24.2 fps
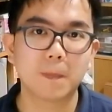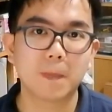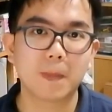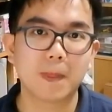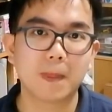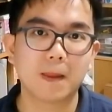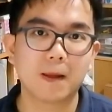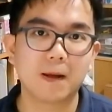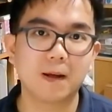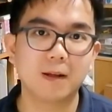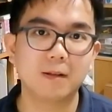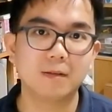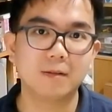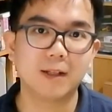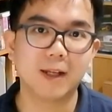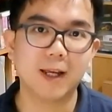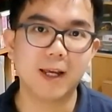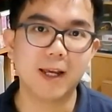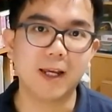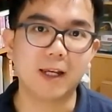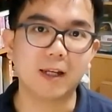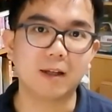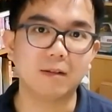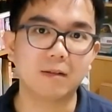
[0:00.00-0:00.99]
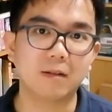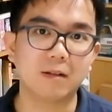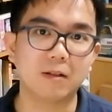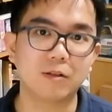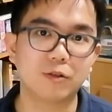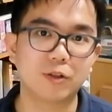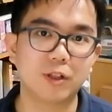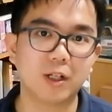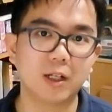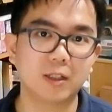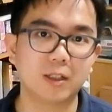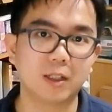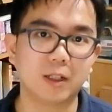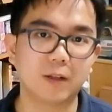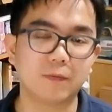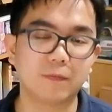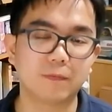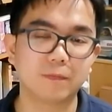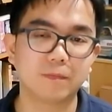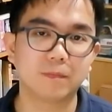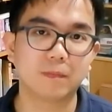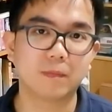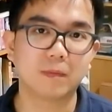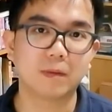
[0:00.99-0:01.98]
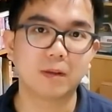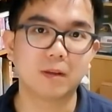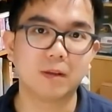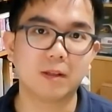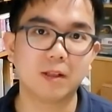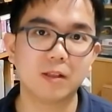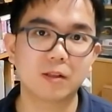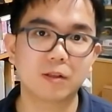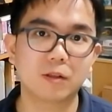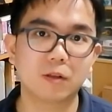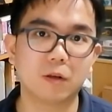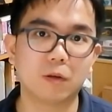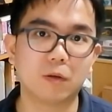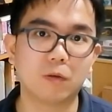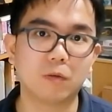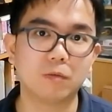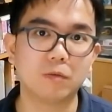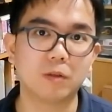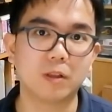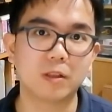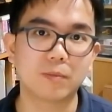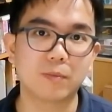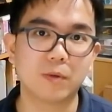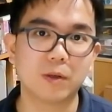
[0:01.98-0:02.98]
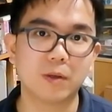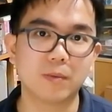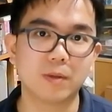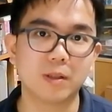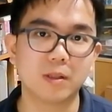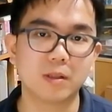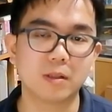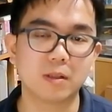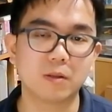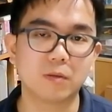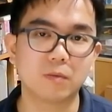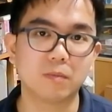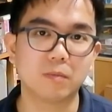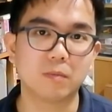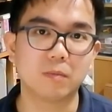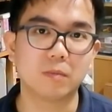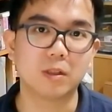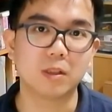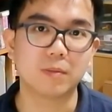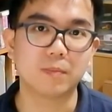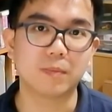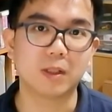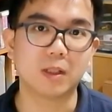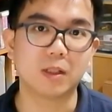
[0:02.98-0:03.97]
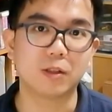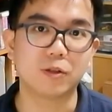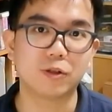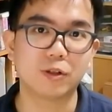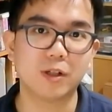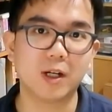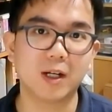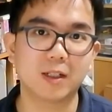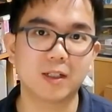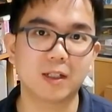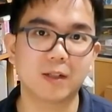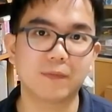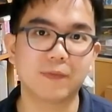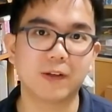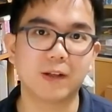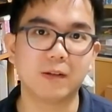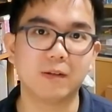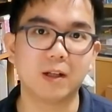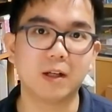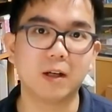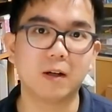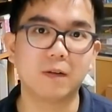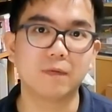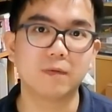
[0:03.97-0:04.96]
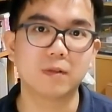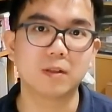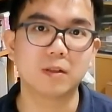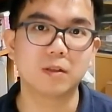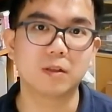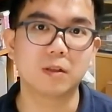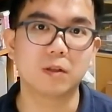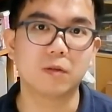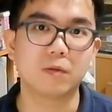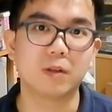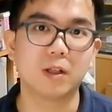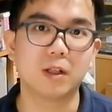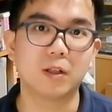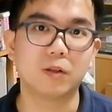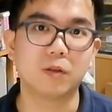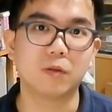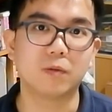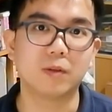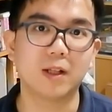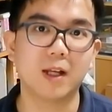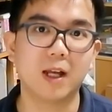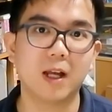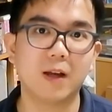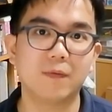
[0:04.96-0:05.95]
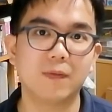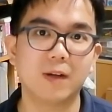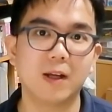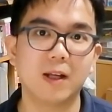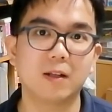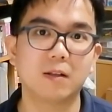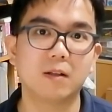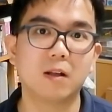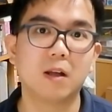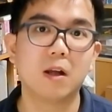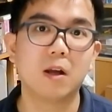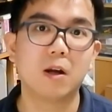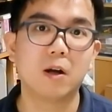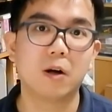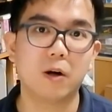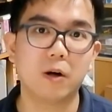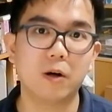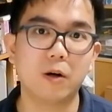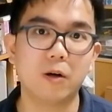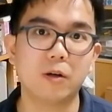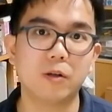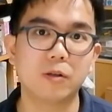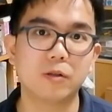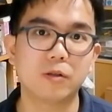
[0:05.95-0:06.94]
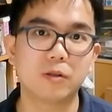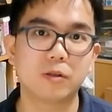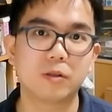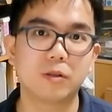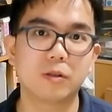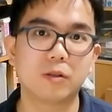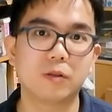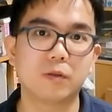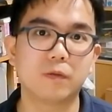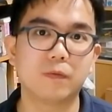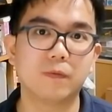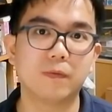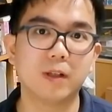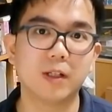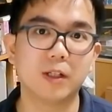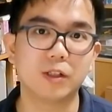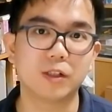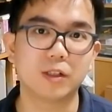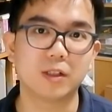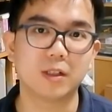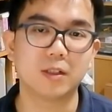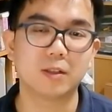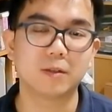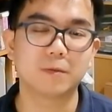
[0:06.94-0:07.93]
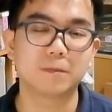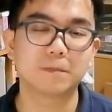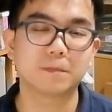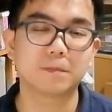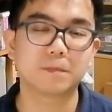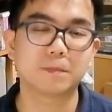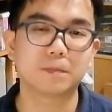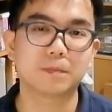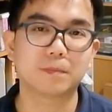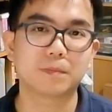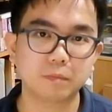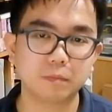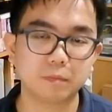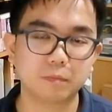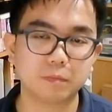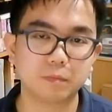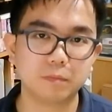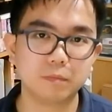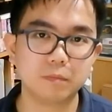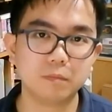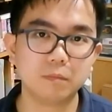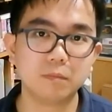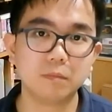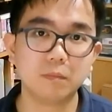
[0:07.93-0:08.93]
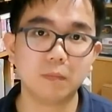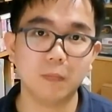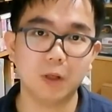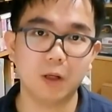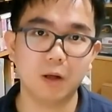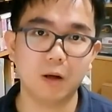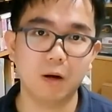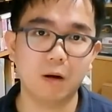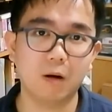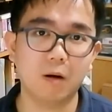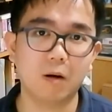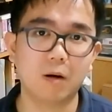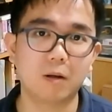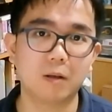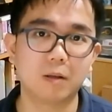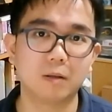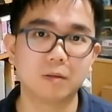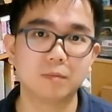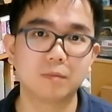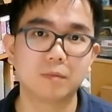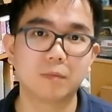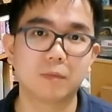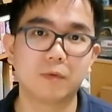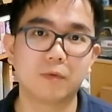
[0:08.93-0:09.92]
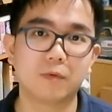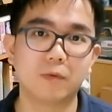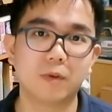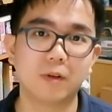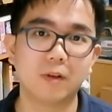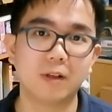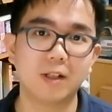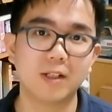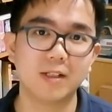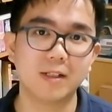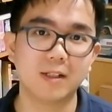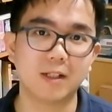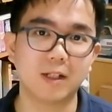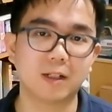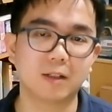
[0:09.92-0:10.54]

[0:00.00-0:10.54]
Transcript: And A, attractive. This goal, this purpose must be attractive enough so that you would have an urge to finish it. R, realistic.